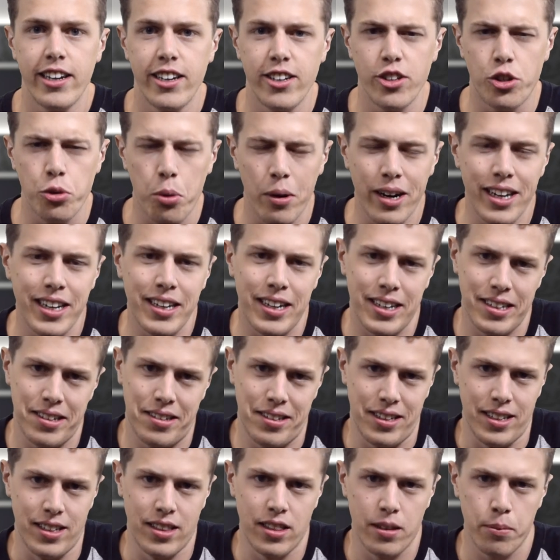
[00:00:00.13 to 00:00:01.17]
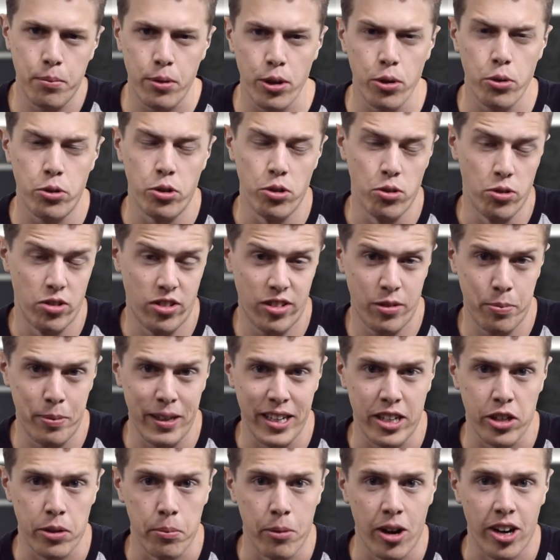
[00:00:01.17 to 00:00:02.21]
In 2019, the Bluetooth
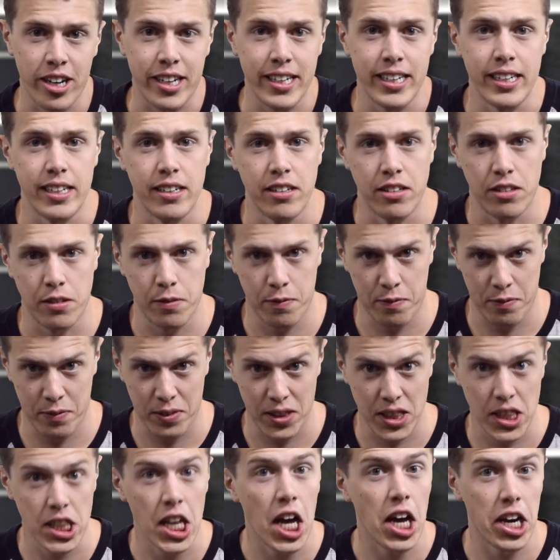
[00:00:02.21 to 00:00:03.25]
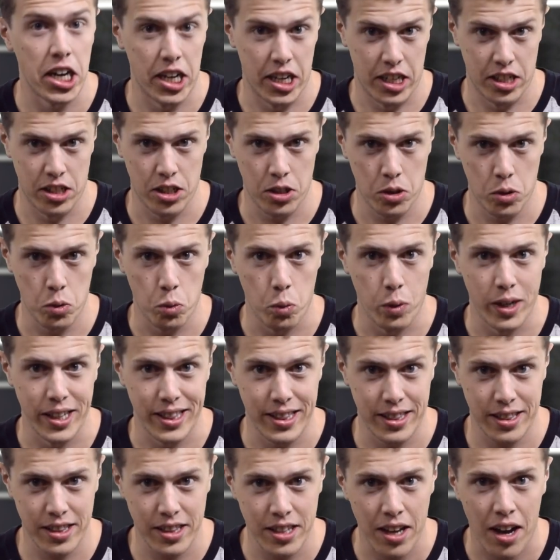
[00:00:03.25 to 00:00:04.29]
speaker market is flooded
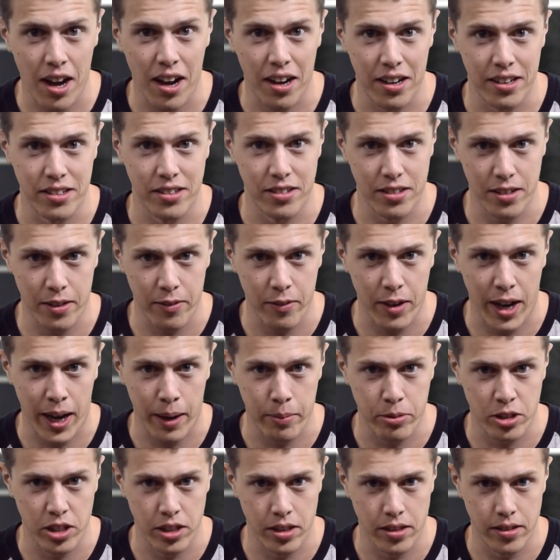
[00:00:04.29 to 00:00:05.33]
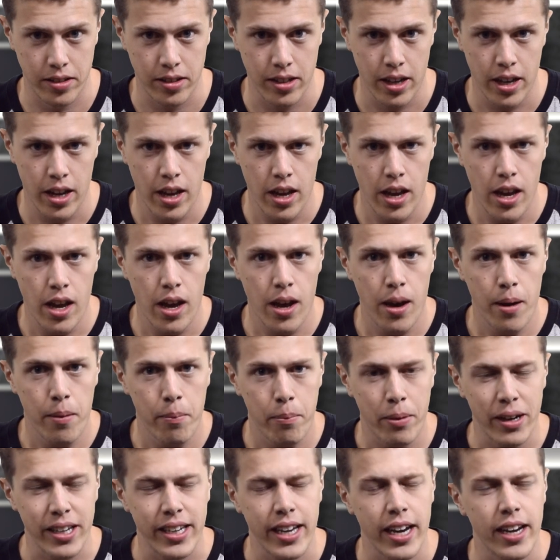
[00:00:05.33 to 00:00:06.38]
with tons of options.
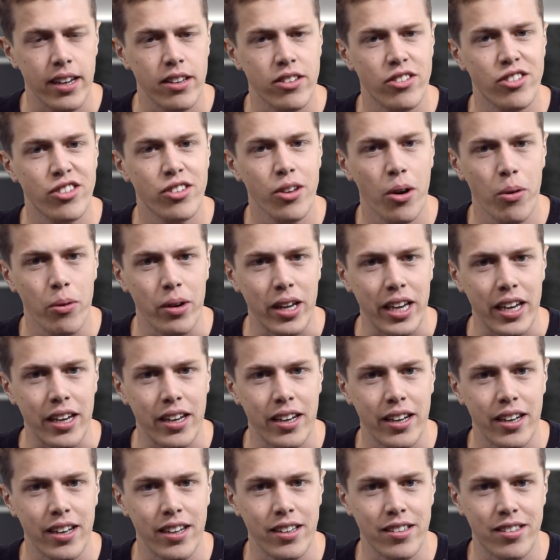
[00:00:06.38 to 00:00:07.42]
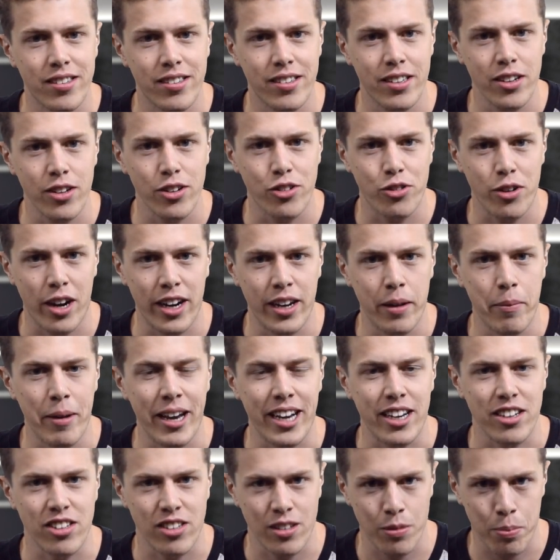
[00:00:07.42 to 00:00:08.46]
But yet Sony is still trying to
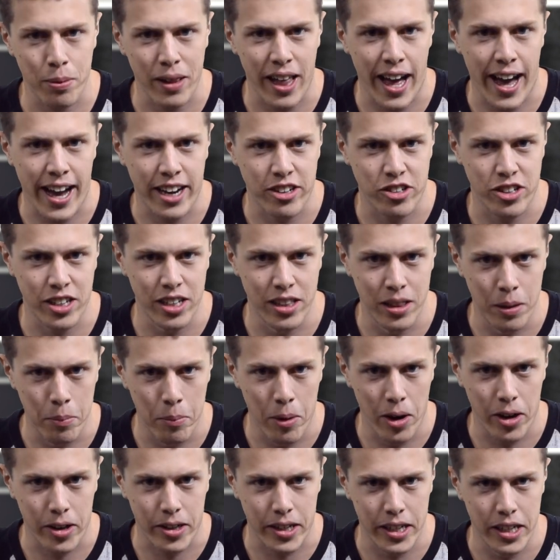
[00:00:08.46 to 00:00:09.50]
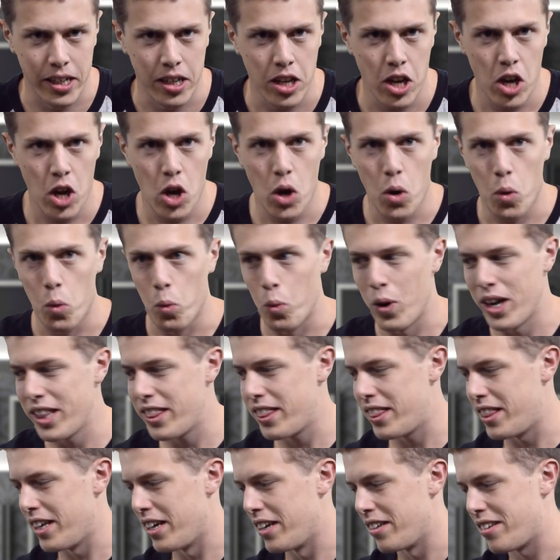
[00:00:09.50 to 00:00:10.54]
make a splash in the market
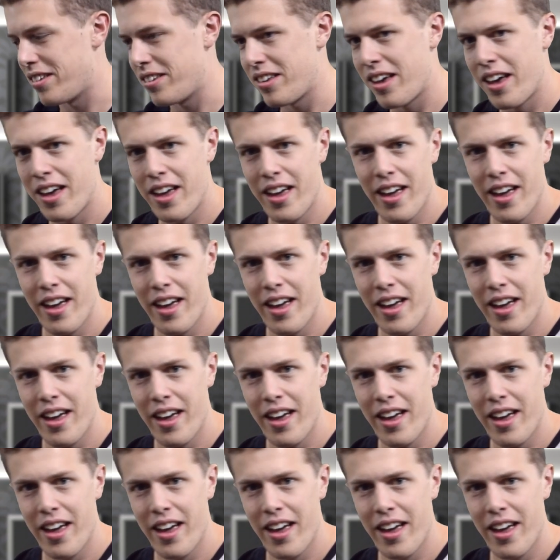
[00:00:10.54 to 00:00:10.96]
with this